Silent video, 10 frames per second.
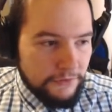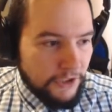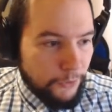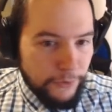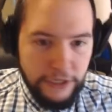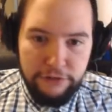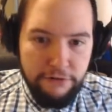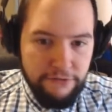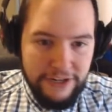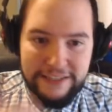So we're going to
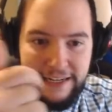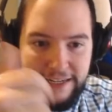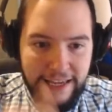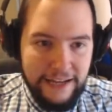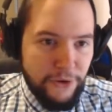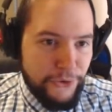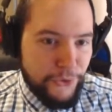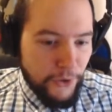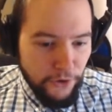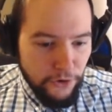reverse that again. Go
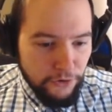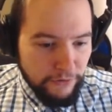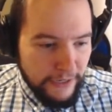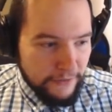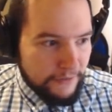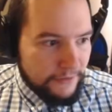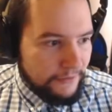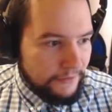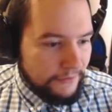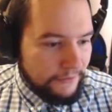into a long round.
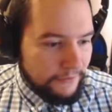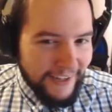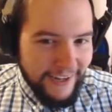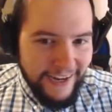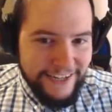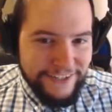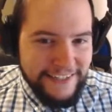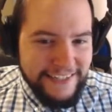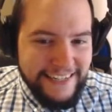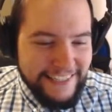I
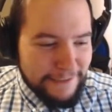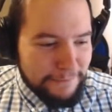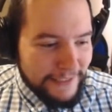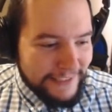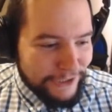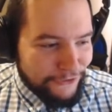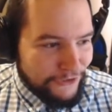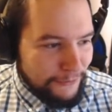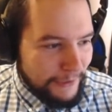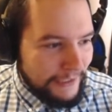actually need some of my
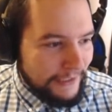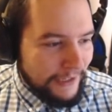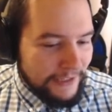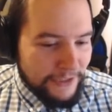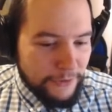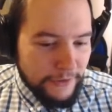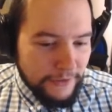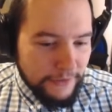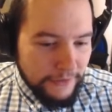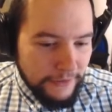silvers for my leader card. So,
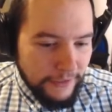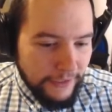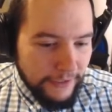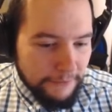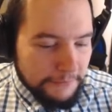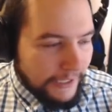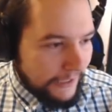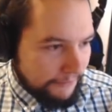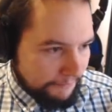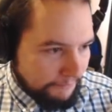
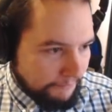yeah.